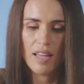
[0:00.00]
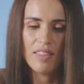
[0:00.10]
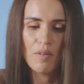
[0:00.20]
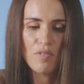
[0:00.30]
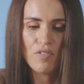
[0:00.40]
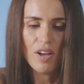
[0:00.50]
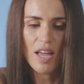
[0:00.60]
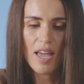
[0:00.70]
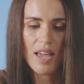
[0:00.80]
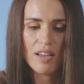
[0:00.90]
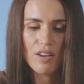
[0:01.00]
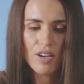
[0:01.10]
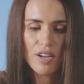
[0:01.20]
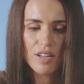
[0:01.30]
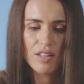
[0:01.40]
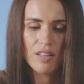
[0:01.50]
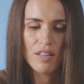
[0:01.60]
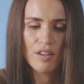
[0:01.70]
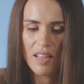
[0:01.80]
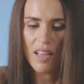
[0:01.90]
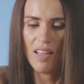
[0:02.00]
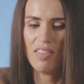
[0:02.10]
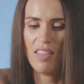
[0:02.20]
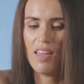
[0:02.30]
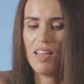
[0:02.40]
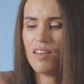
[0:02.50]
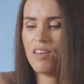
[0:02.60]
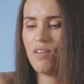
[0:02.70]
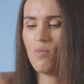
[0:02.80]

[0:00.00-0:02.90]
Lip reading: and then we've got egg, and then